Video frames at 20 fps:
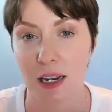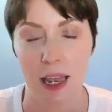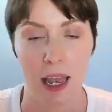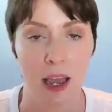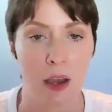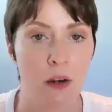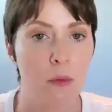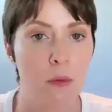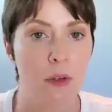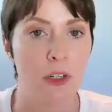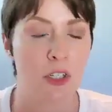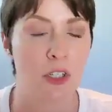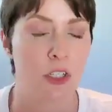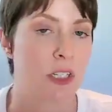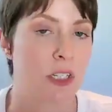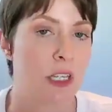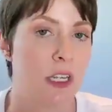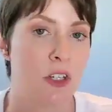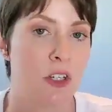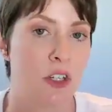How do we
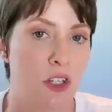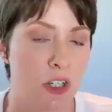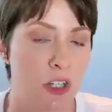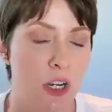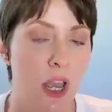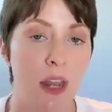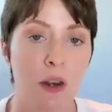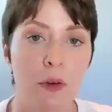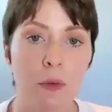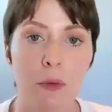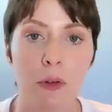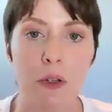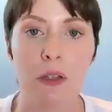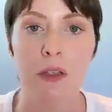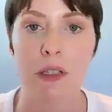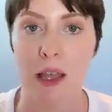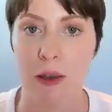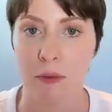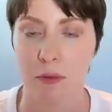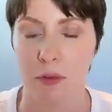just in
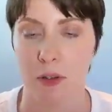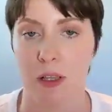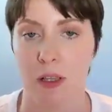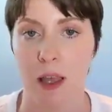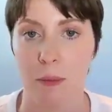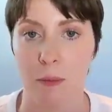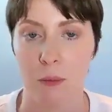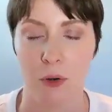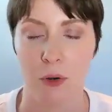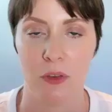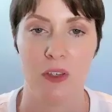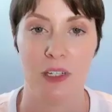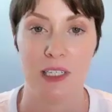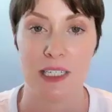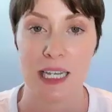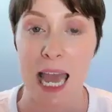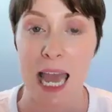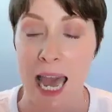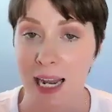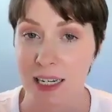general level up with the
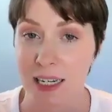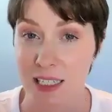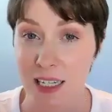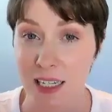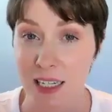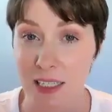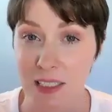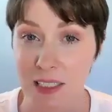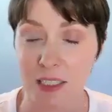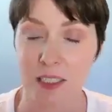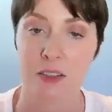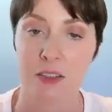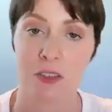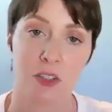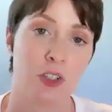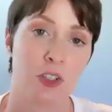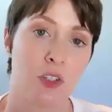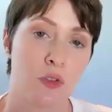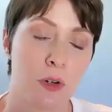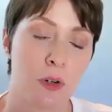tactics,
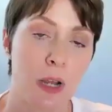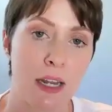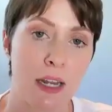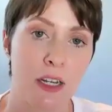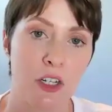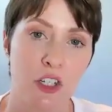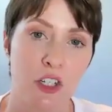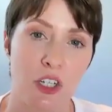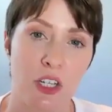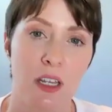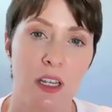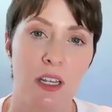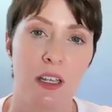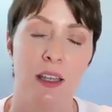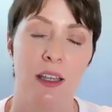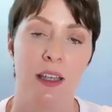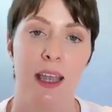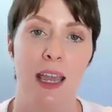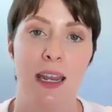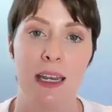the
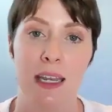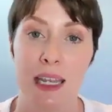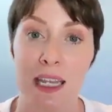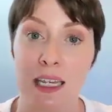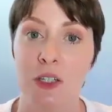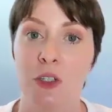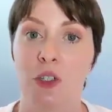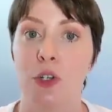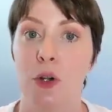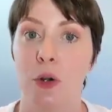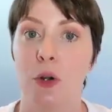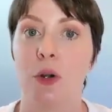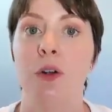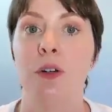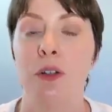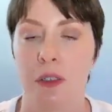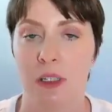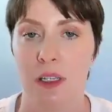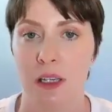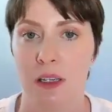strategy, and
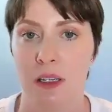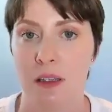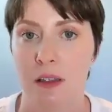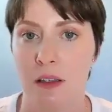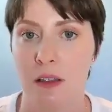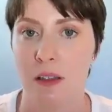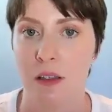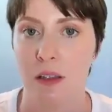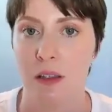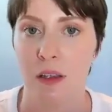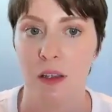internally